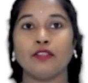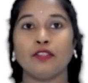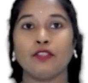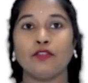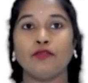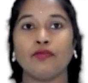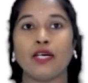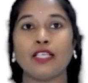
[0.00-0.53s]

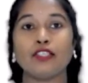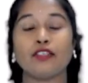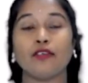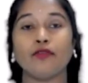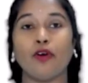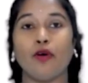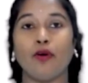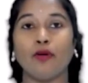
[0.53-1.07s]
First
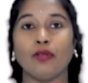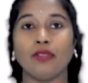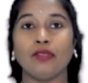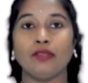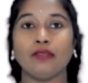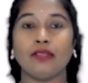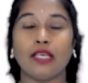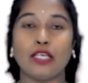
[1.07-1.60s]
of all,
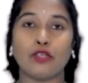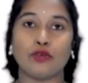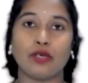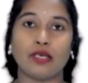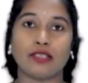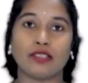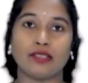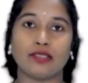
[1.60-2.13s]
the
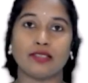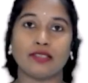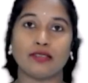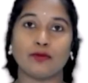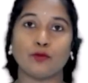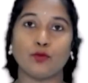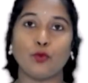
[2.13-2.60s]
introductions.